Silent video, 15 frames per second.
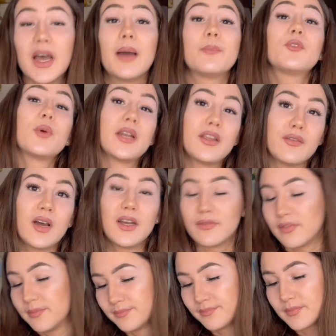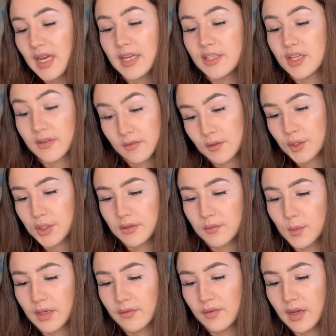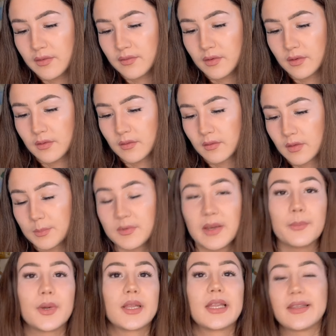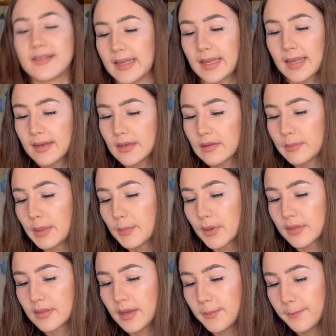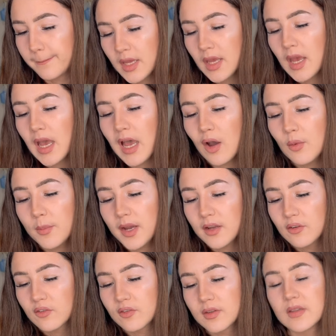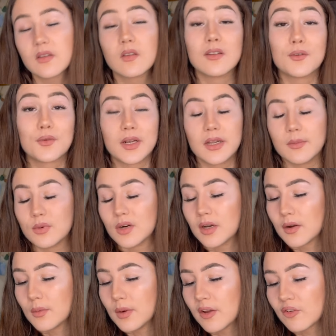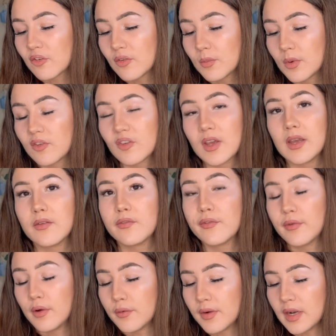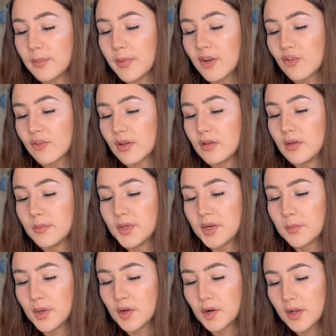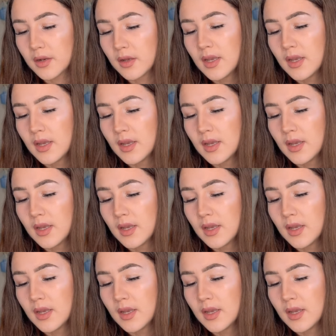I'm 25. I just turned 25 and September the 2nd is my birthday. How much, this is a really important question, which I've already mentioned a little bit about it.